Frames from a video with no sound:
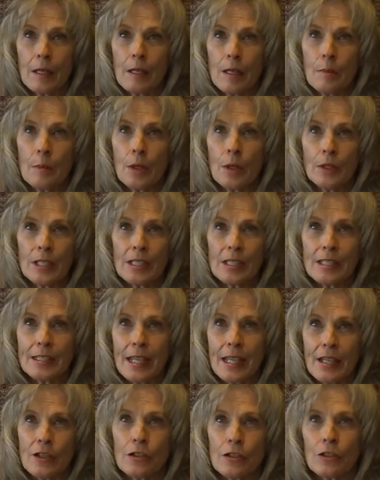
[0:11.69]

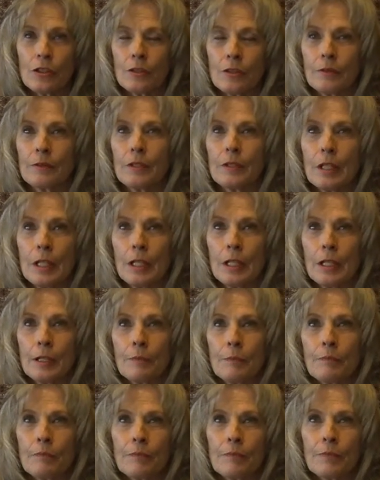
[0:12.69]
Molestation
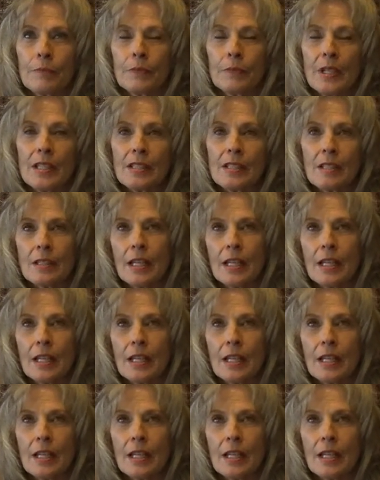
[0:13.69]
doesn't